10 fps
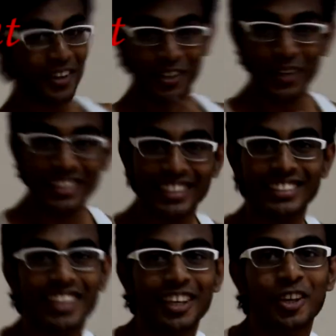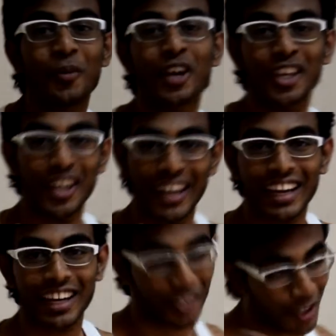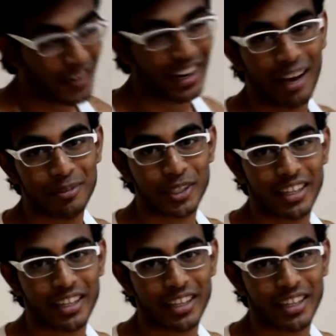if you're doing this, you're working your neck, not your abs.